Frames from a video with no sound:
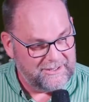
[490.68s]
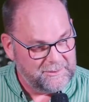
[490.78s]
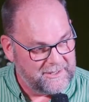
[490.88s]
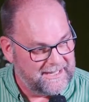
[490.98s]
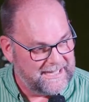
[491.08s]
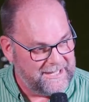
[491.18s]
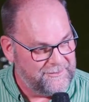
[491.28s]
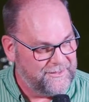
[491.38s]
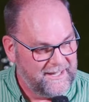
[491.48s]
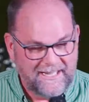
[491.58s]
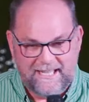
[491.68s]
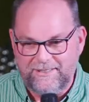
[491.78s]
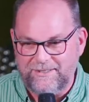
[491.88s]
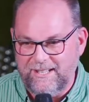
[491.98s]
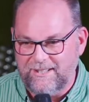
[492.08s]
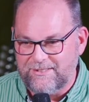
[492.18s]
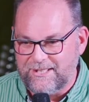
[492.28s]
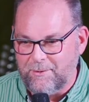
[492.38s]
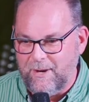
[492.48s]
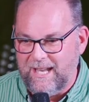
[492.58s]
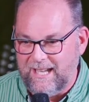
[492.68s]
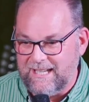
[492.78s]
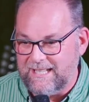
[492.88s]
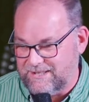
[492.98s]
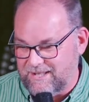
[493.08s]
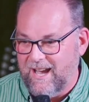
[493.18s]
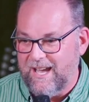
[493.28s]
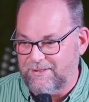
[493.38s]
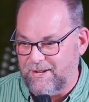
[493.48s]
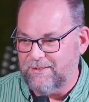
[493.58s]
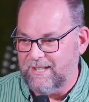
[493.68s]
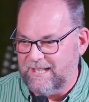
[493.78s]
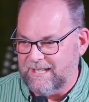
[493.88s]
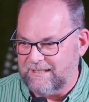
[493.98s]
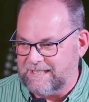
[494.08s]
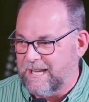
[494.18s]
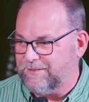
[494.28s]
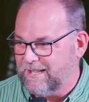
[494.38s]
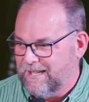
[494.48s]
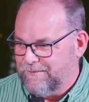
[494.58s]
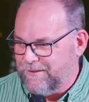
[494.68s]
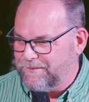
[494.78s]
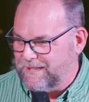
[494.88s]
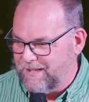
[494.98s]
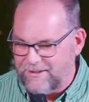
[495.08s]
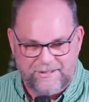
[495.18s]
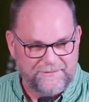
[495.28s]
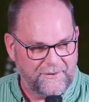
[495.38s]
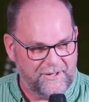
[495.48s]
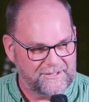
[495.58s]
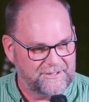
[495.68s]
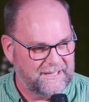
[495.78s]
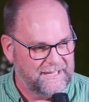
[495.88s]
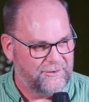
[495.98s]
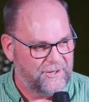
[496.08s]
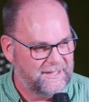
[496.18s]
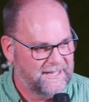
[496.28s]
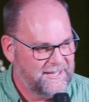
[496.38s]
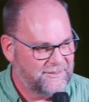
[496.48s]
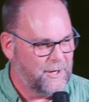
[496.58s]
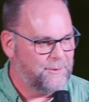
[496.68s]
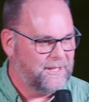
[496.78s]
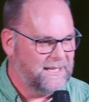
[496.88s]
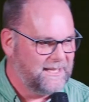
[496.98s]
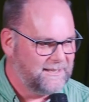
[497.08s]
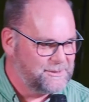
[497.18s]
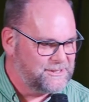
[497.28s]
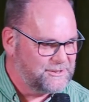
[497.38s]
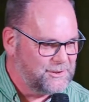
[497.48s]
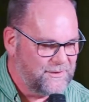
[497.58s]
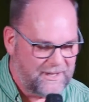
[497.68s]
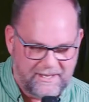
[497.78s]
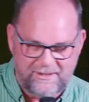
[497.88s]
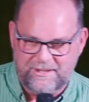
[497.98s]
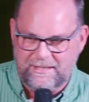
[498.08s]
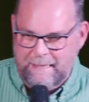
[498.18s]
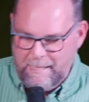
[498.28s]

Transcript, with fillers: to do. We're going to give uh, 300 away as tithe throughout the year. It left 1,500 for us to live on throughout the year. It was just over 100